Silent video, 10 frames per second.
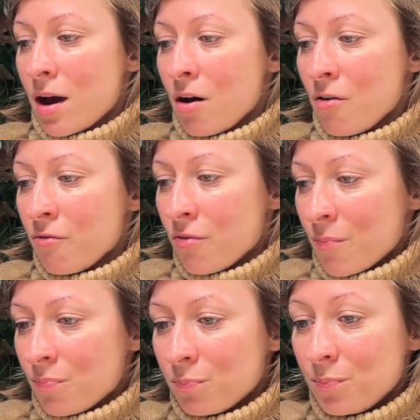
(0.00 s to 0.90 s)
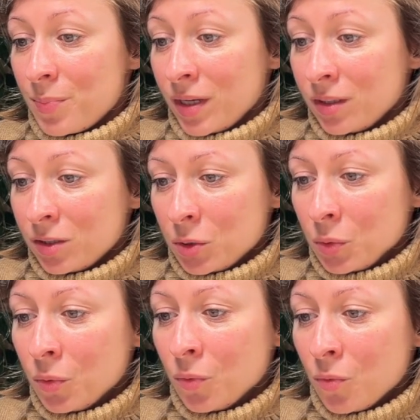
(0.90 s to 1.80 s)
of paint
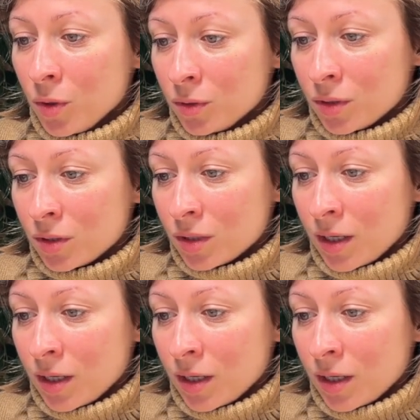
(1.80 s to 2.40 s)
to water?